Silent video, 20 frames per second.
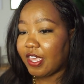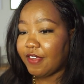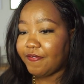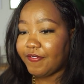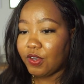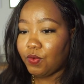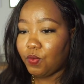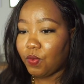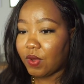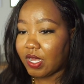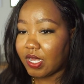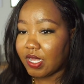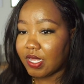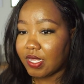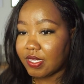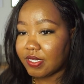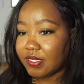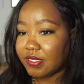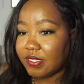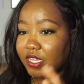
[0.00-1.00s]
If it
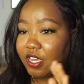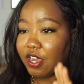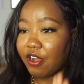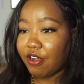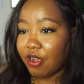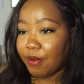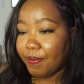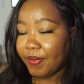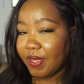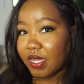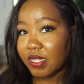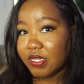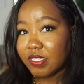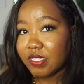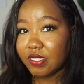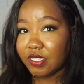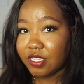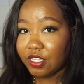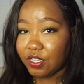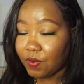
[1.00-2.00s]
was the Caribbean
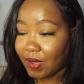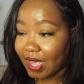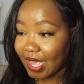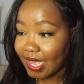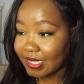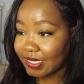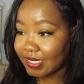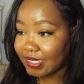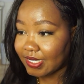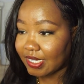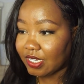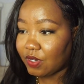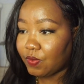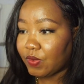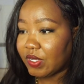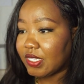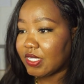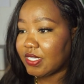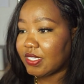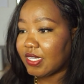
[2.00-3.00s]
to the US, it
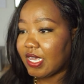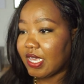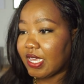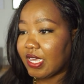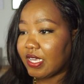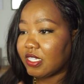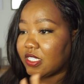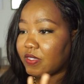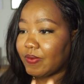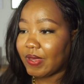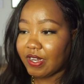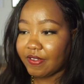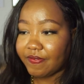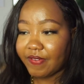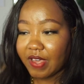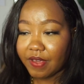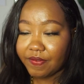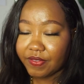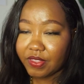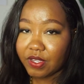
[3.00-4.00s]
would say
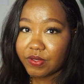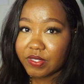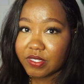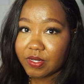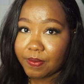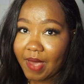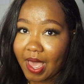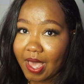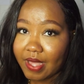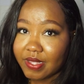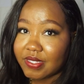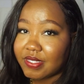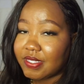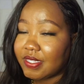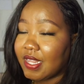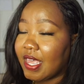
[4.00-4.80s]
25,000 miles.